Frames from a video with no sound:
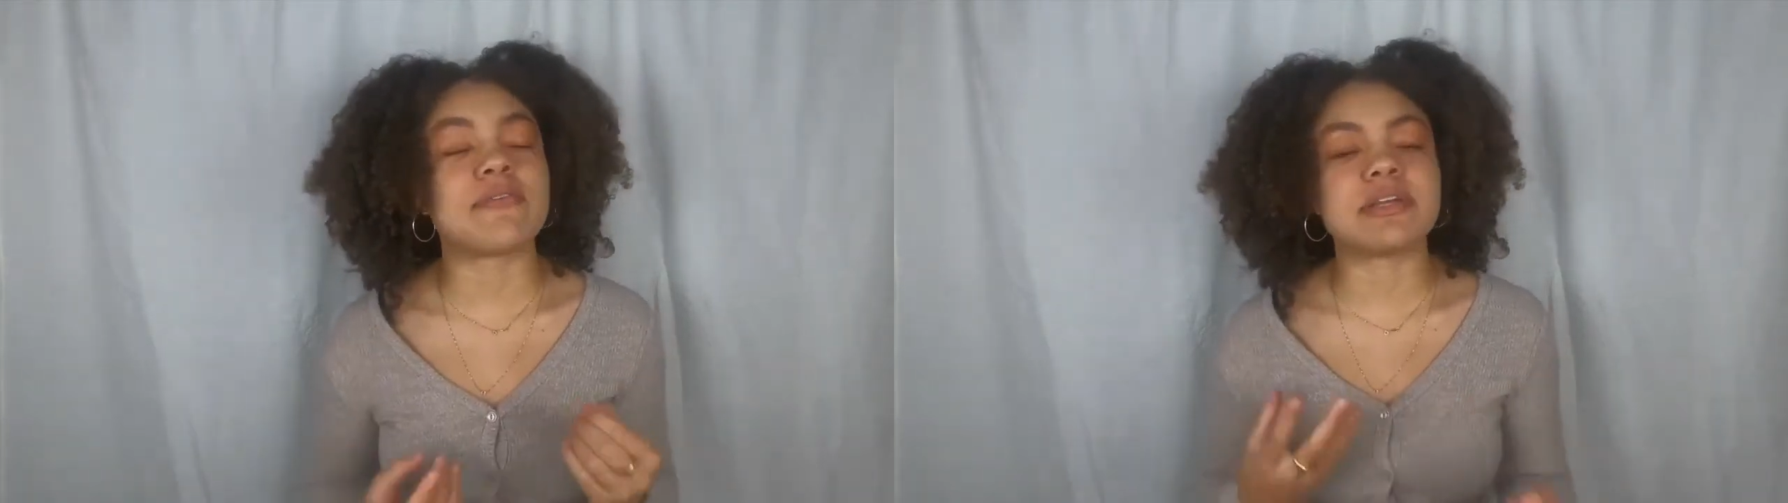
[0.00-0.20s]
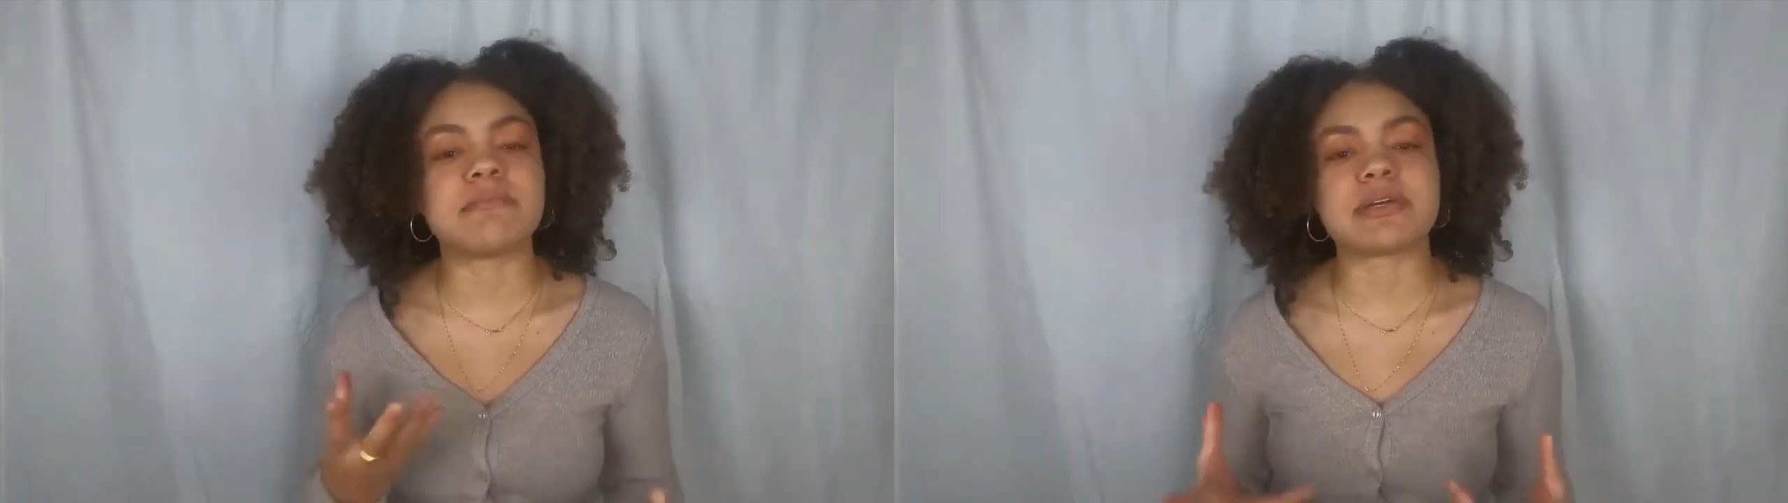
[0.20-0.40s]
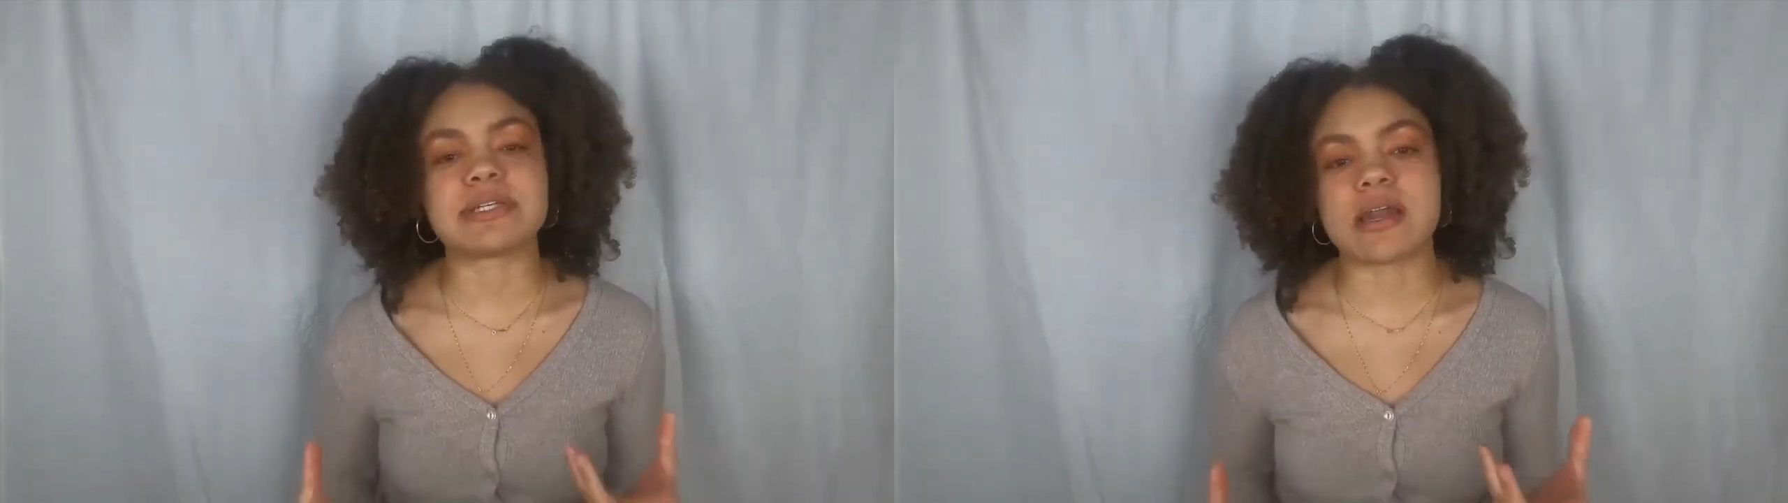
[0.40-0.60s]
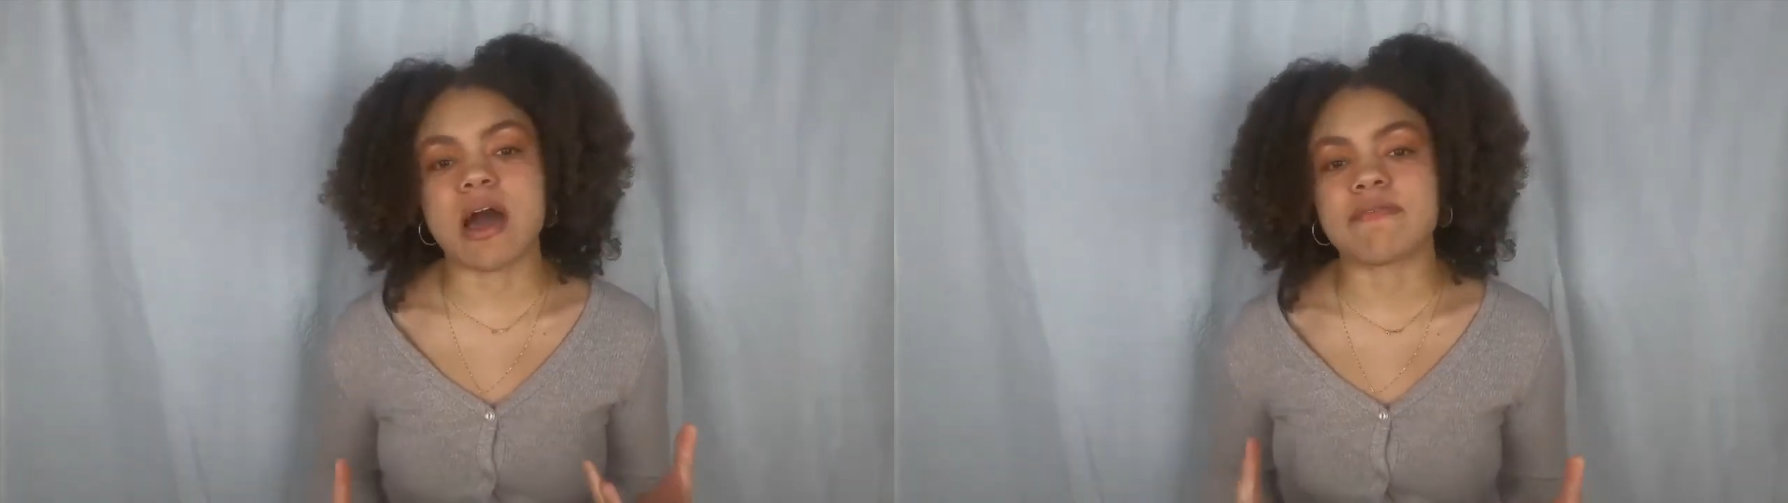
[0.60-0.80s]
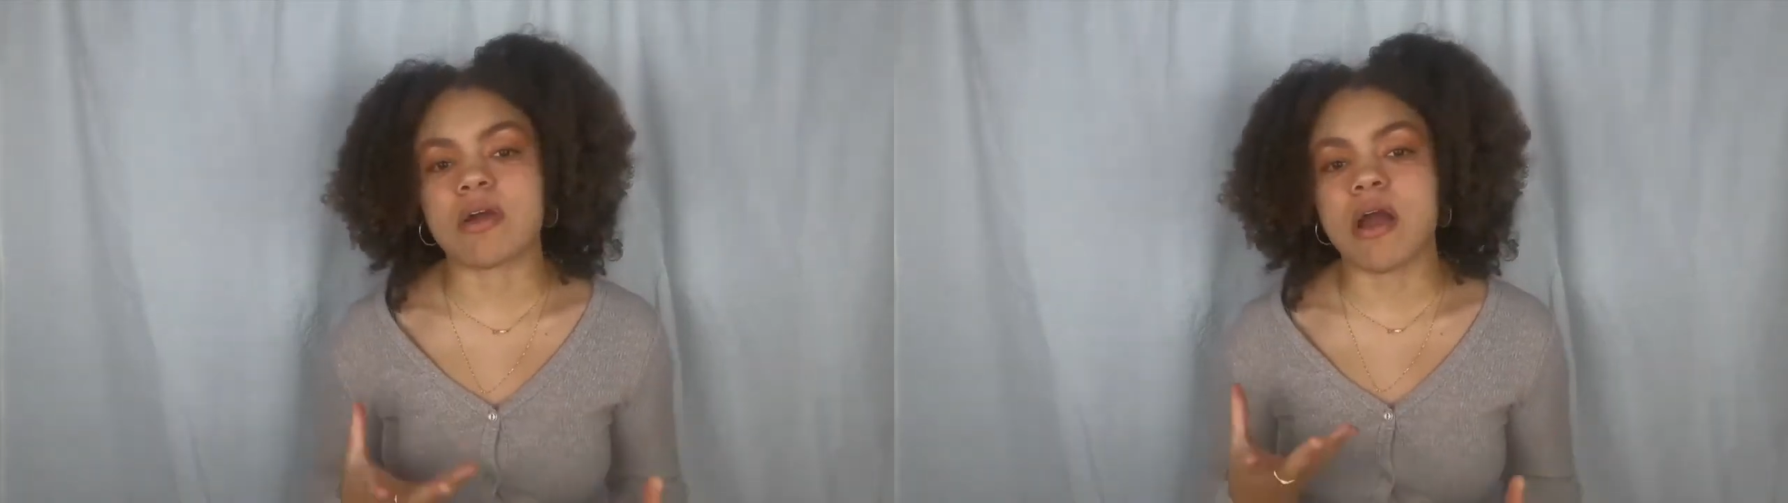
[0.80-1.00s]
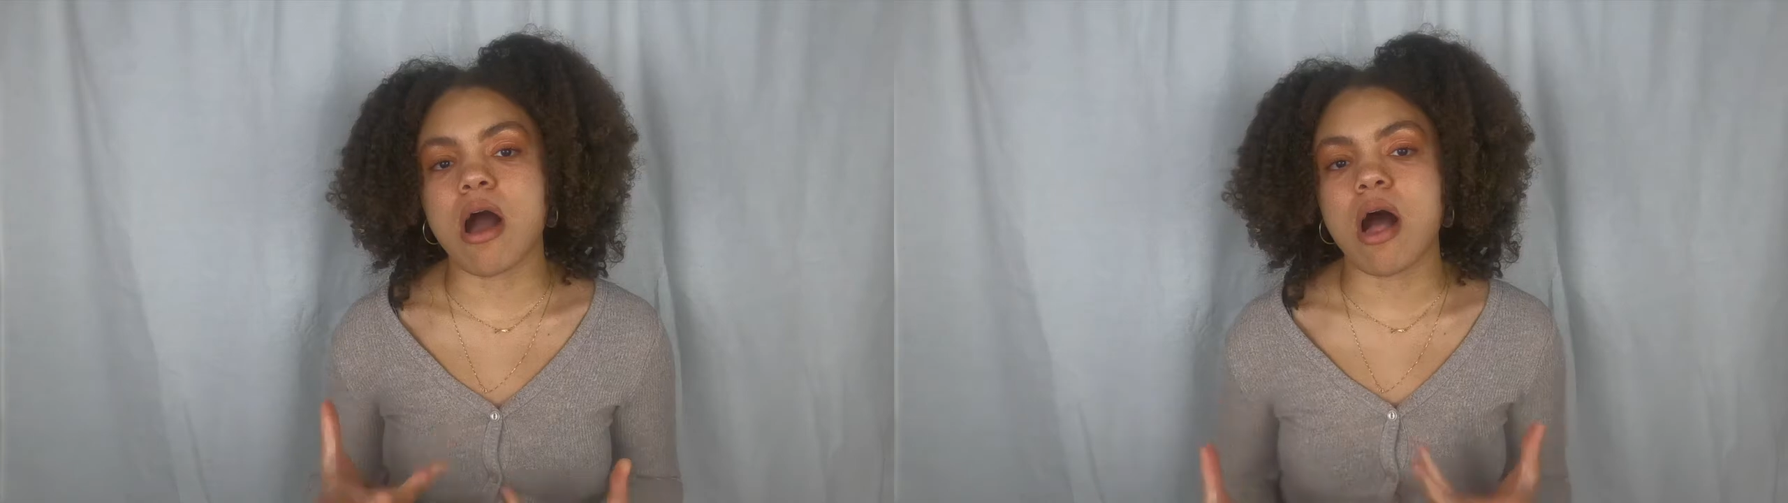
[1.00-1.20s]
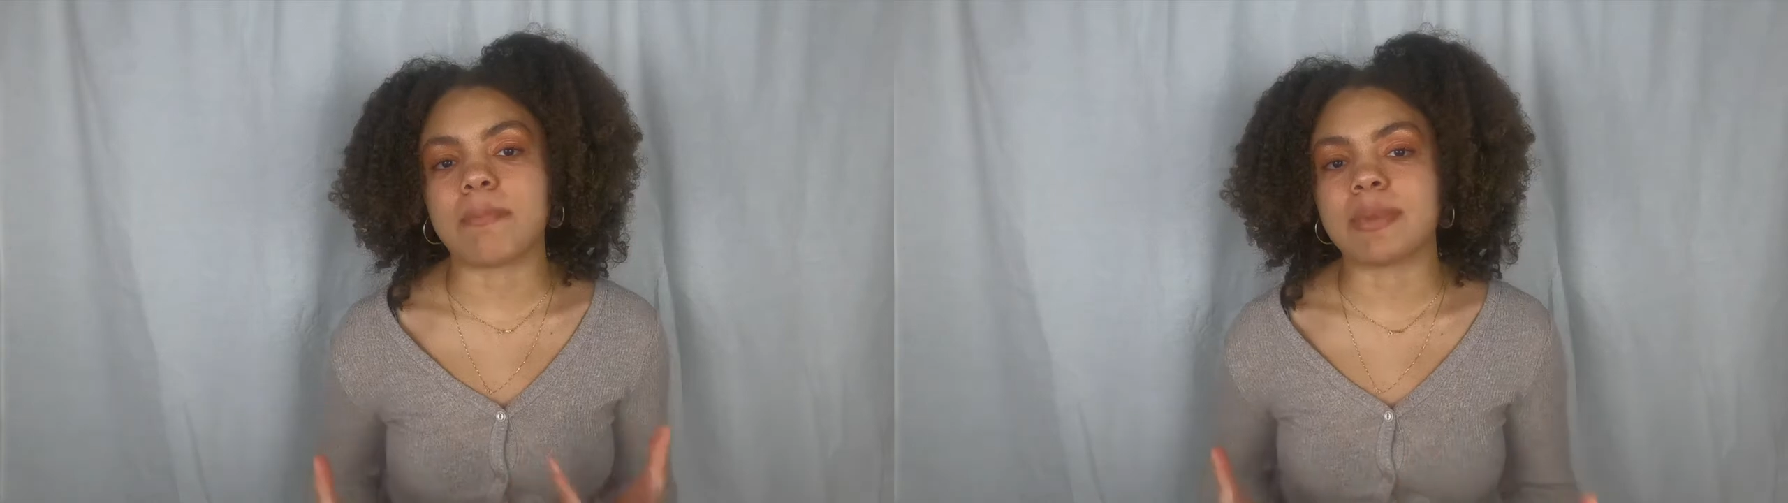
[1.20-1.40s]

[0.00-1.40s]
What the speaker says: 15% off for all